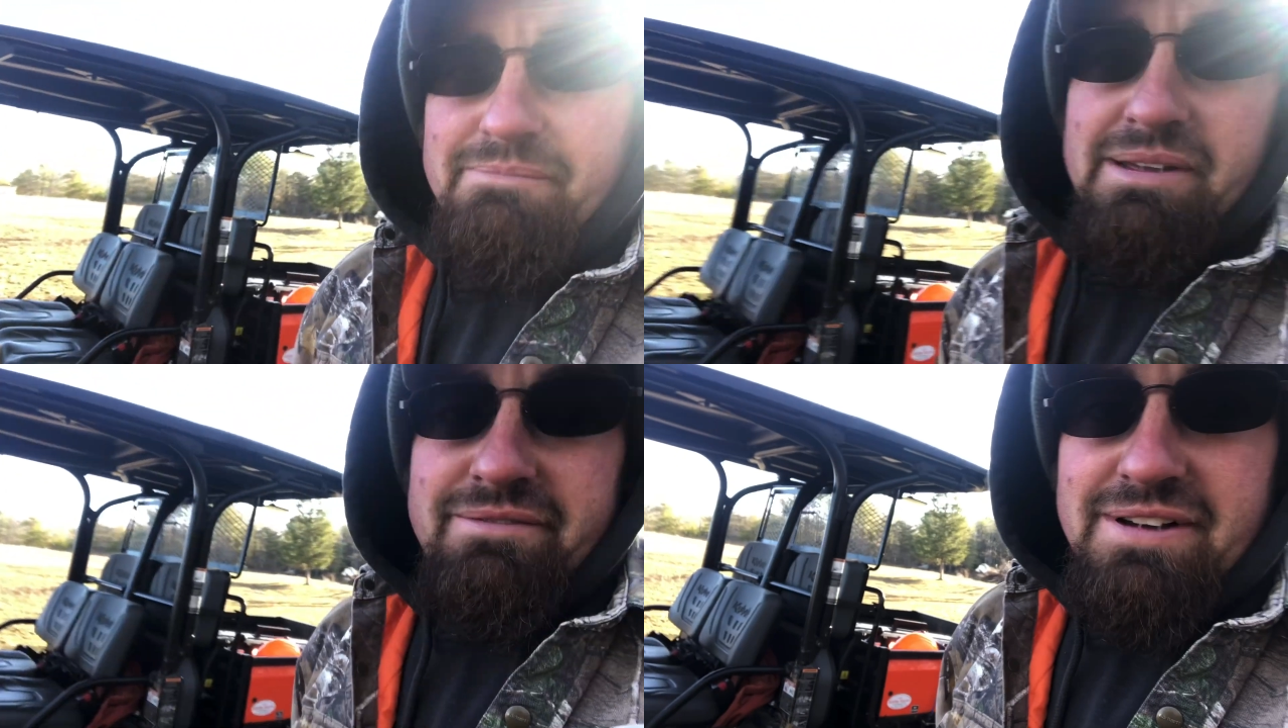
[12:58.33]

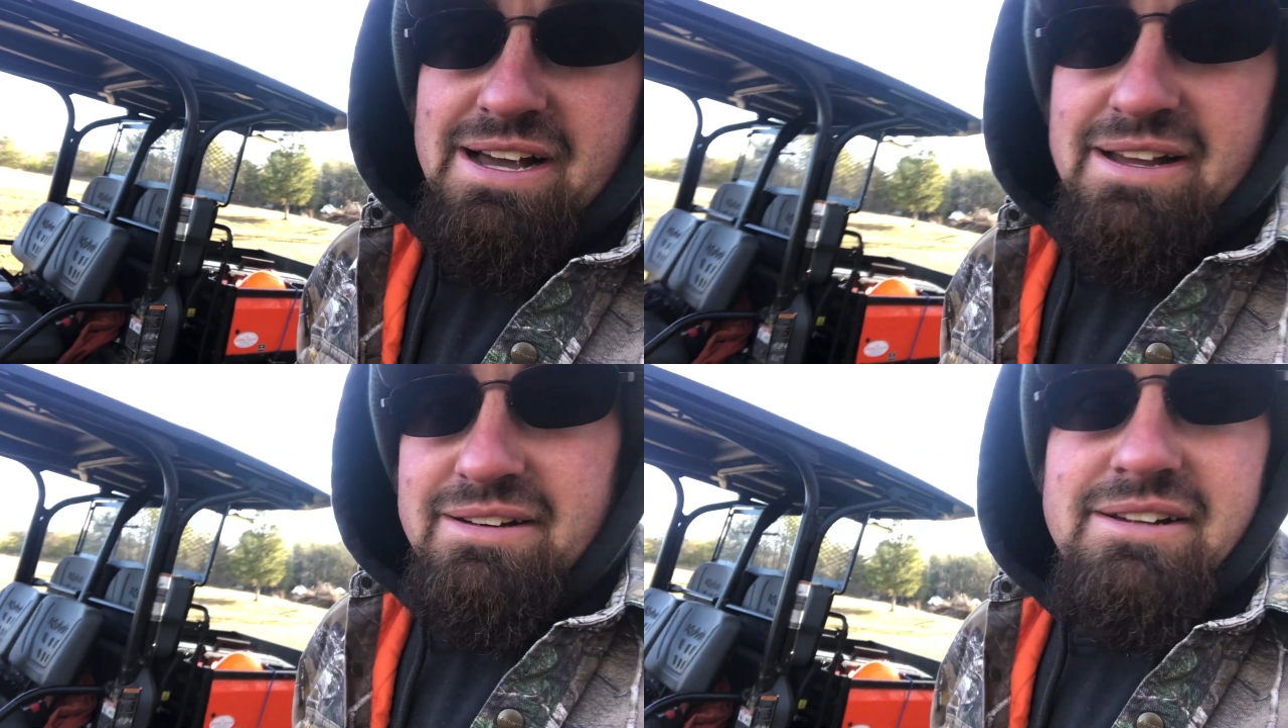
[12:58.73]
been
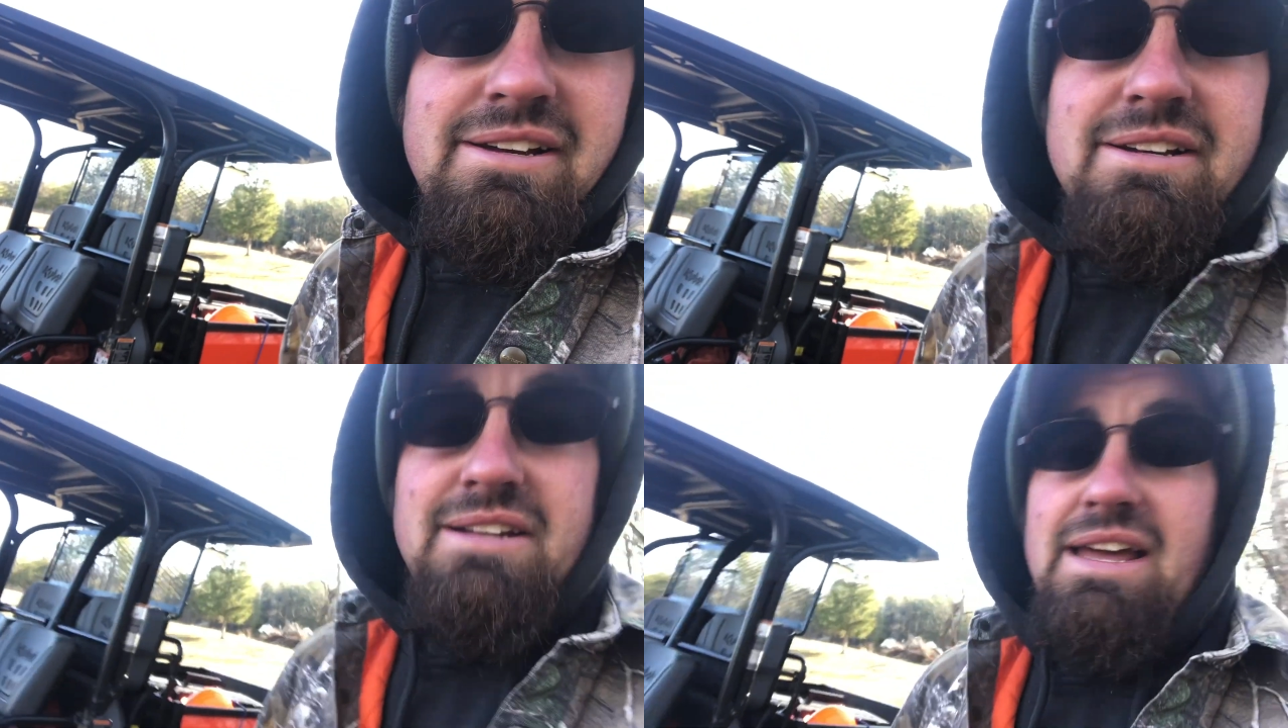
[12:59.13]
fine.
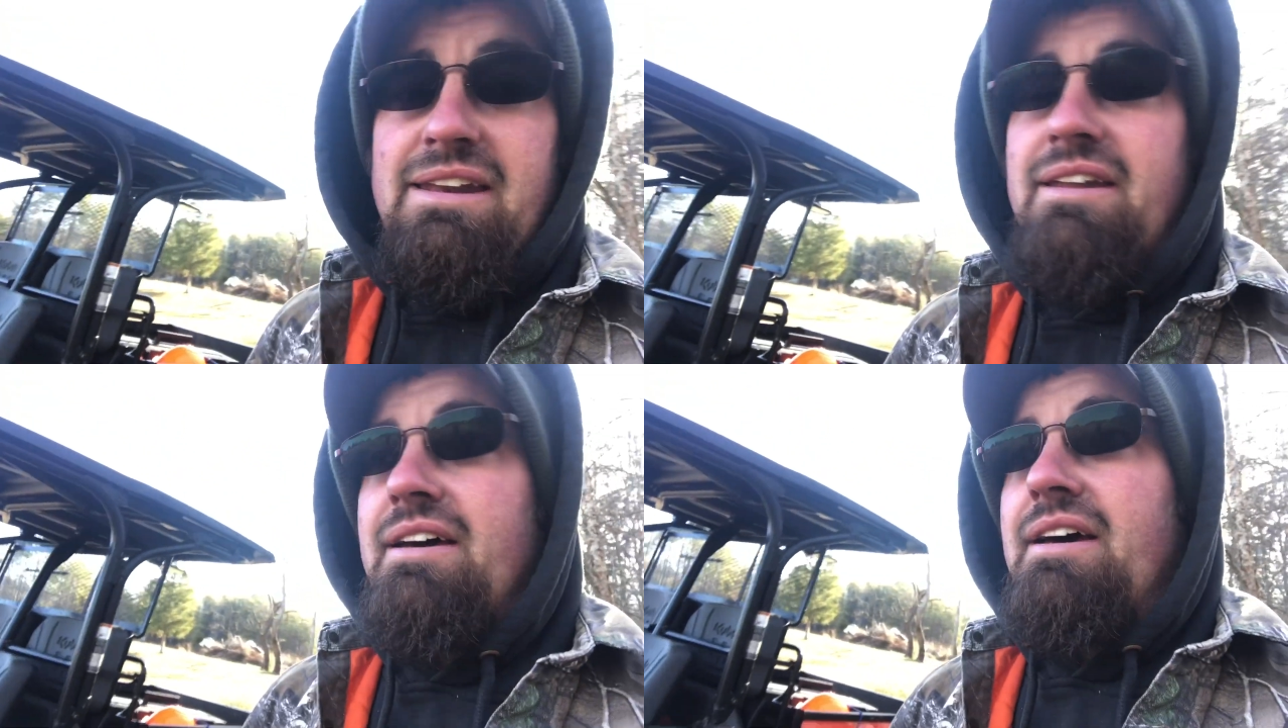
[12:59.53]

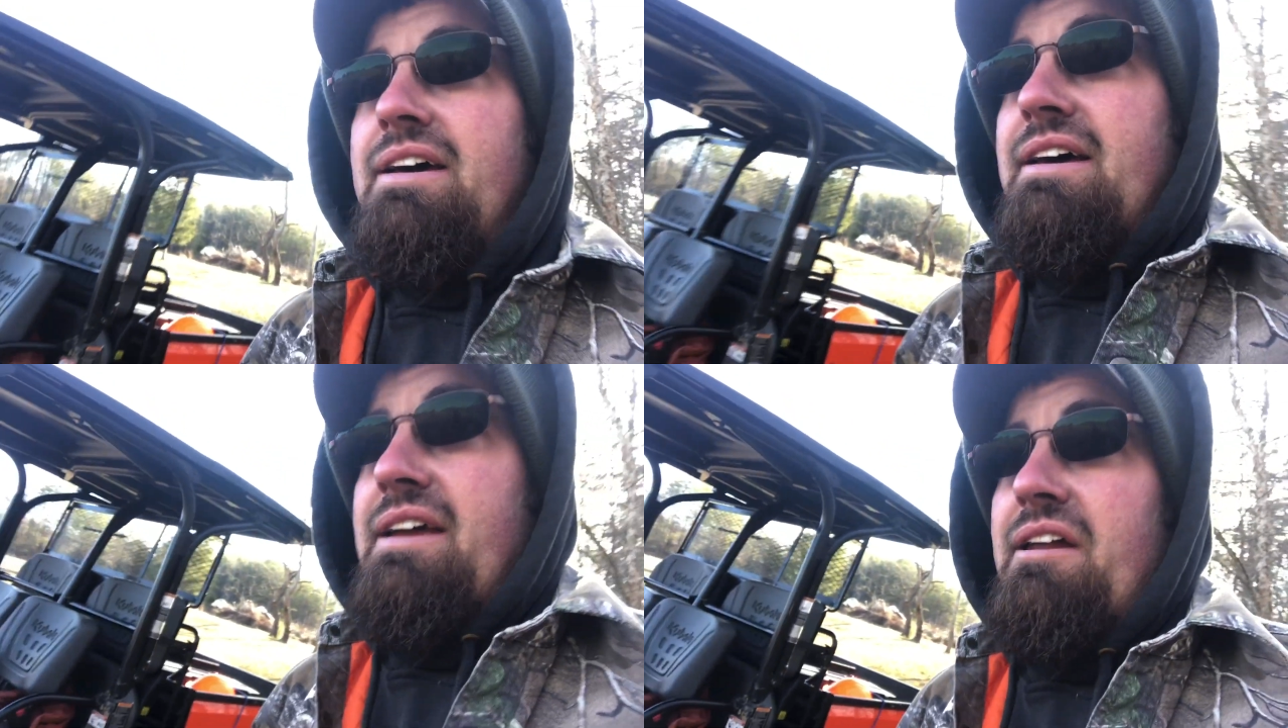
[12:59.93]
And
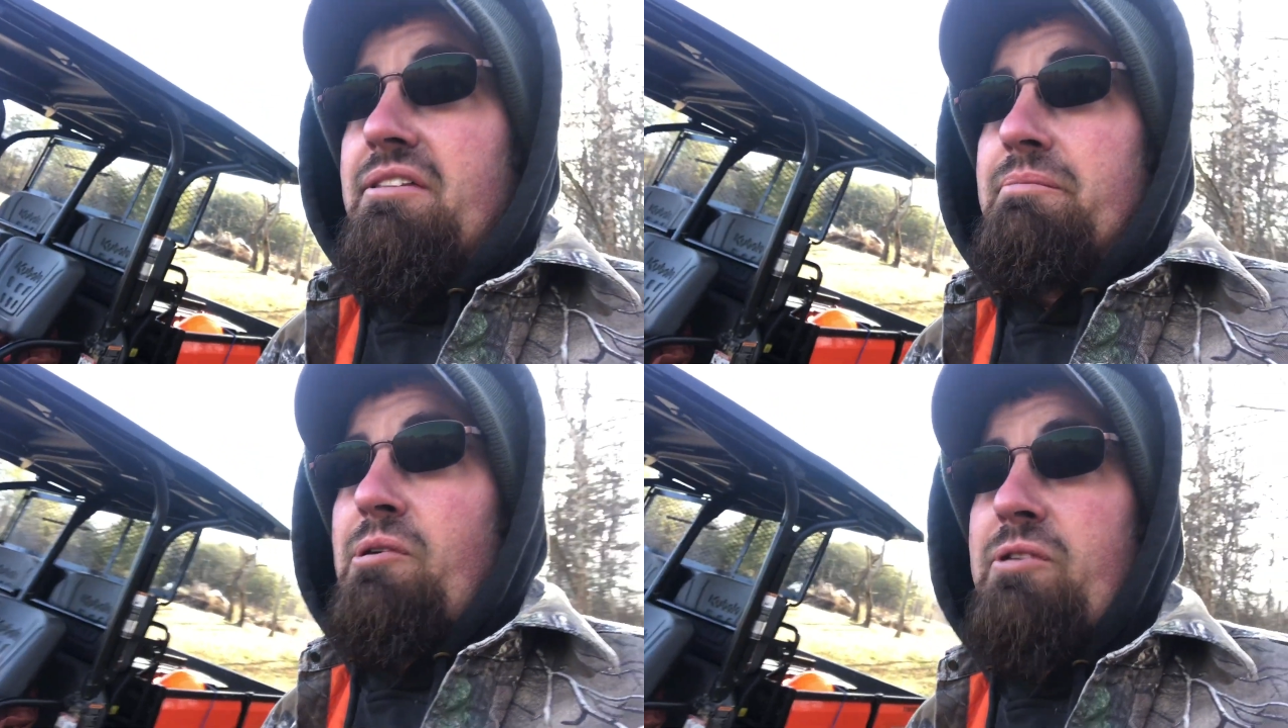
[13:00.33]

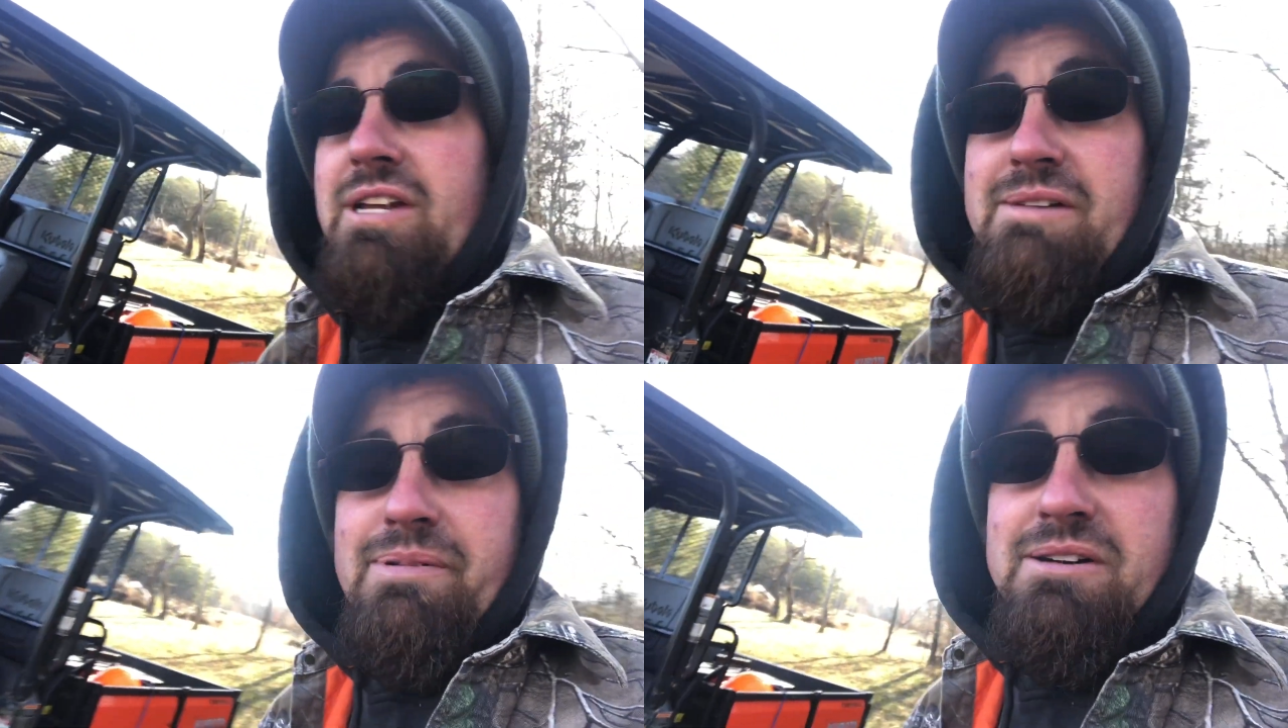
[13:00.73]
the more
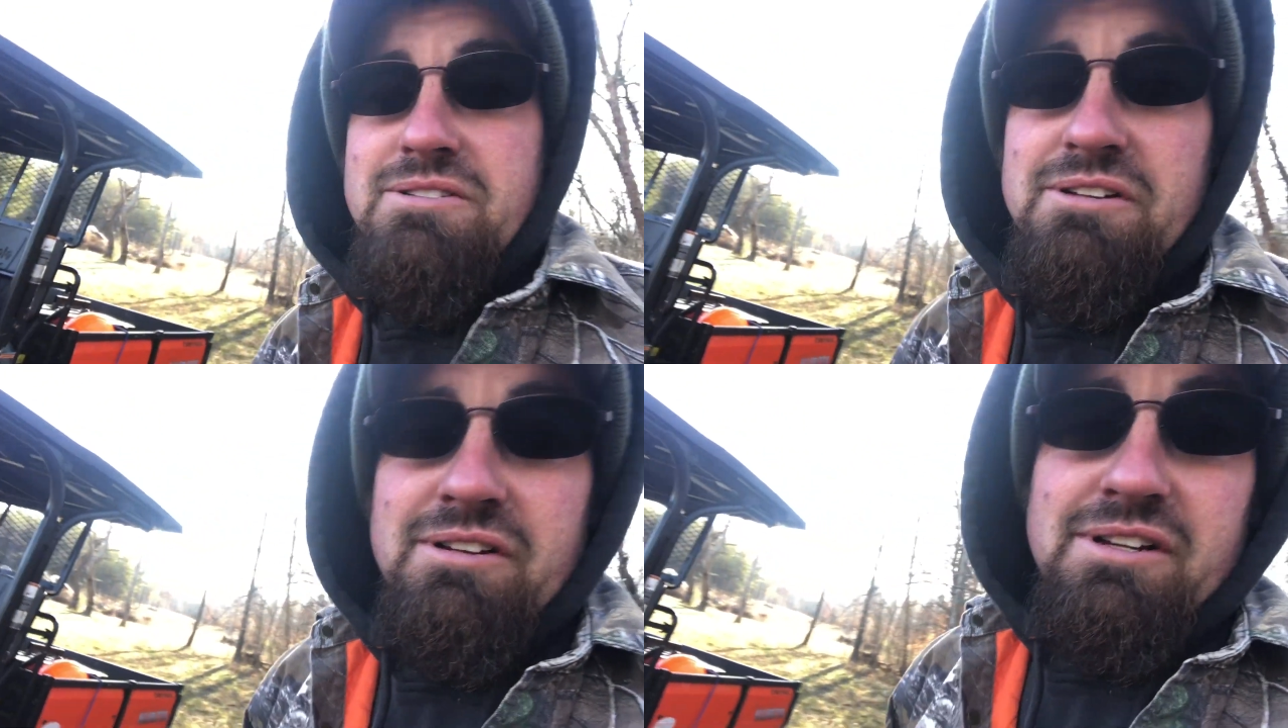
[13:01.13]
T-posts you can